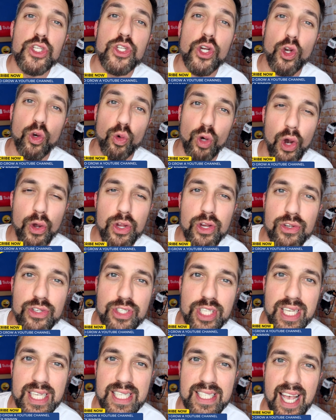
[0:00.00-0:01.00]
to grow your
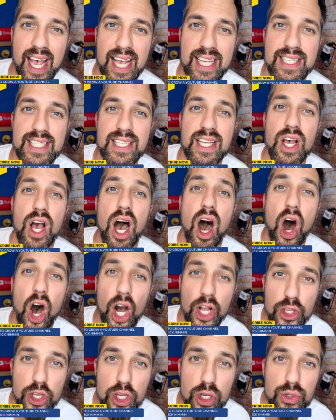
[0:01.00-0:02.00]
success
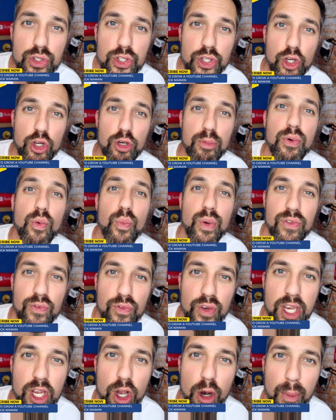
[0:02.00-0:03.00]
on YouTube with
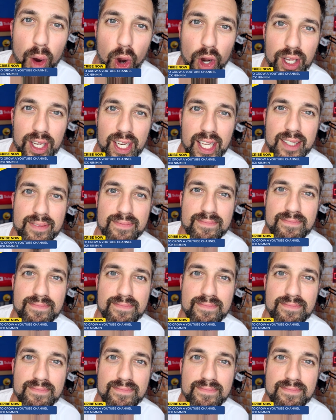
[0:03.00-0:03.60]
video marketing.